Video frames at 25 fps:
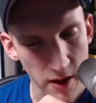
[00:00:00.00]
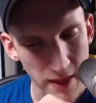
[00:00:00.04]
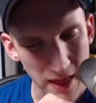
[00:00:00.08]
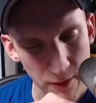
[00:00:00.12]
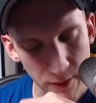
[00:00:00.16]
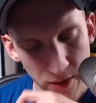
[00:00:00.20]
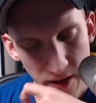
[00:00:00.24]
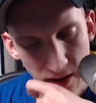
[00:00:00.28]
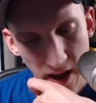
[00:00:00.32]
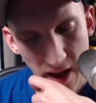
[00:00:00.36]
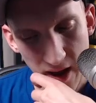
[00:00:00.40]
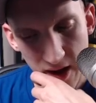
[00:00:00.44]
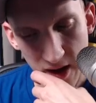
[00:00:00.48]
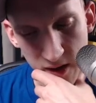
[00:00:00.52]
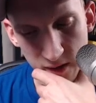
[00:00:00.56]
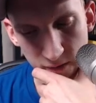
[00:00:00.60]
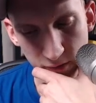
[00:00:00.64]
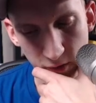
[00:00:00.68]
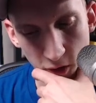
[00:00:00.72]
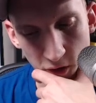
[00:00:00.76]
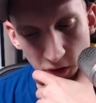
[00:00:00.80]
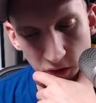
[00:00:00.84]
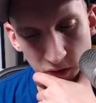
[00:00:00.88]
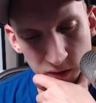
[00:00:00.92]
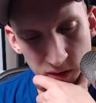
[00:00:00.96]
that we got as
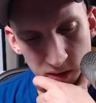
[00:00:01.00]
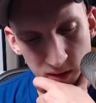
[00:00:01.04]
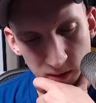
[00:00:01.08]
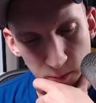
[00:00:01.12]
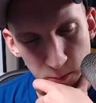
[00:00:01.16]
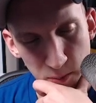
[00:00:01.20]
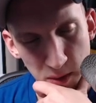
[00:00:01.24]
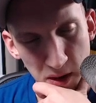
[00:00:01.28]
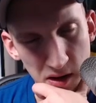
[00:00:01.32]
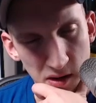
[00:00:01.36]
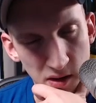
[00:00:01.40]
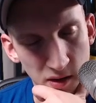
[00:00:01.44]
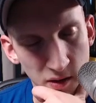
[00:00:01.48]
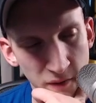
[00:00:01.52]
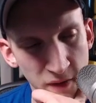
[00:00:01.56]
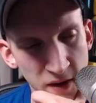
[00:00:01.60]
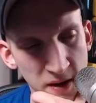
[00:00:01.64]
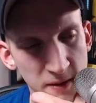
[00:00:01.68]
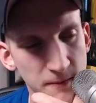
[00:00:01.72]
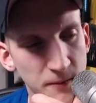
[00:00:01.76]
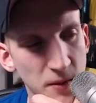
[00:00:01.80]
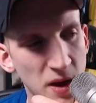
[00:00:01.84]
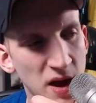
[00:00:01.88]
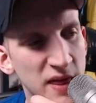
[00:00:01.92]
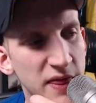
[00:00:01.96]
far as the meat of it,
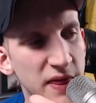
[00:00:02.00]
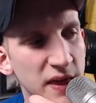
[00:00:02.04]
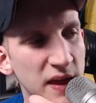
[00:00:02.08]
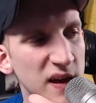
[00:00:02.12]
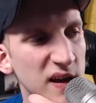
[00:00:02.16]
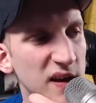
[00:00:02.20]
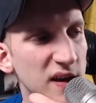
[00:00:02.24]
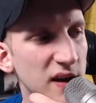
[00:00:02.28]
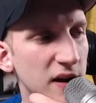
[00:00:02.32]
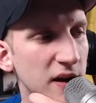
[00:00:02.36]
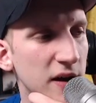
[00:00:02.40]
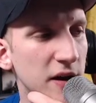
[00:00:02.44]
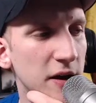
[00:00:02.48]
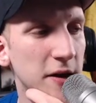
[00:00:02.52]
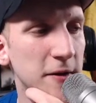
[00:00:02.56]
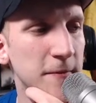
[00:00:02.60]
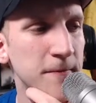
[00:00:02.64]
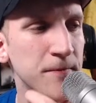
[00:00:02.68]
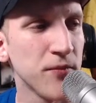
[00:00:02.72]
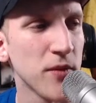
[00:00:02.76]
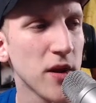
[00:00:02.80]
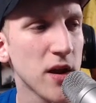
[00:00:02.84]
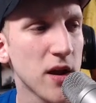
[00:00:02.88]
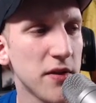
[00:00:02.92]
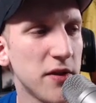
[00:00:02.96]
I think
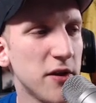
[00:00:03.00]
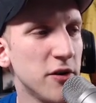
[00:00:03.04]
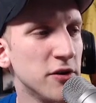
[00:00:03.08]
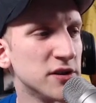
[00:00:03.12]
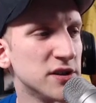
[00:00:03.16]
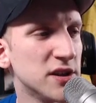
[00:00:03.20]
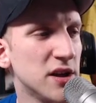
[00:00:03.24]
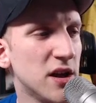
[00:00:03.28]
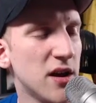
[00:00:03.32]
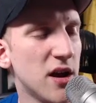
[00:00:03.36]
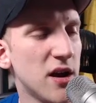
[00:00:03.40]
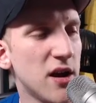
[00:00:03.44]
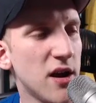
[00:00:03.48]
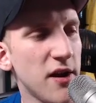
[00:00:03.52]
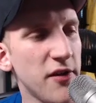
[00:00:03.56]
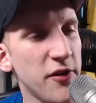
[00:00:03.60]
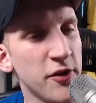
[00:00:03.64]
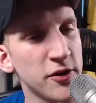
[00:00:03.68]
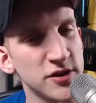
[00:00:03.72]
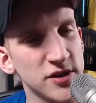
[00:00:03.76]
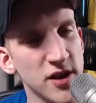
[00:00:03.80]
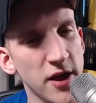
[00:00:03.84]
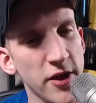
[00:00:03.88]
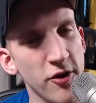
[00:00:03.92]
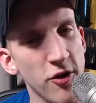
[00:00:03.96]
there's
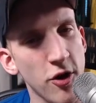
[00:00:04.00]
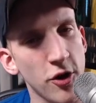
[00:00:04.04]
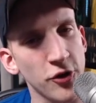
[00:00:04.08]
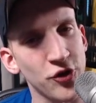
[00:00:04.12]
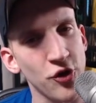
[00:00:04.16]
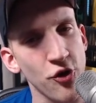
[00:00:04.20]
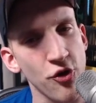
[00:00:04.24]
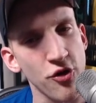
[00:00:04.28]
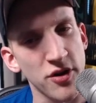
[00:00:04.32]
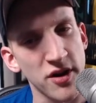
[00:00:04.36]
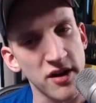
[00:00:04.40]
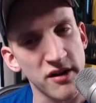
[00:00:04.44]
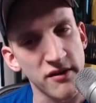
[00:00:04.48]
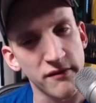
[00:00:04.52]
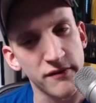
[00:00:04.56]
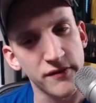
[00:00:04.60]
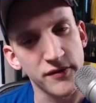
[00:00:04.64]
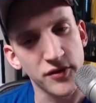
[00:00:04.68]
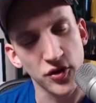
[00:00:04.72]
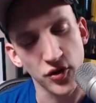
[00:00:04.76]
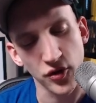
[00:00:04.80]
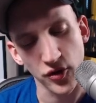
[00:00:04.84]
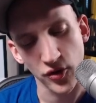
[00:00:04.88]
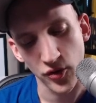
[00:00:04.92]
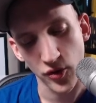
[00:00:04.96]
another alternative
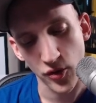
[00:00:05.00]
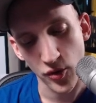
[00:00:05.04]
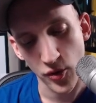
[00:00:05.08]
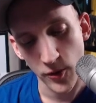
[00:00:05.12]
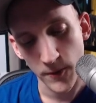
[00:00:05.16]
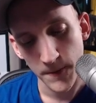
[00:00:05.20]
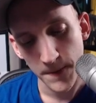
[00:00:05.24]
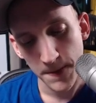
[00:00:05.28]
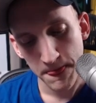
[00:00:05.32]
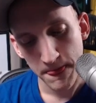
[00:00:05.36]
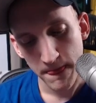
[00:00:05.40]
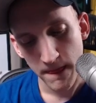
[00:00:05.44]
to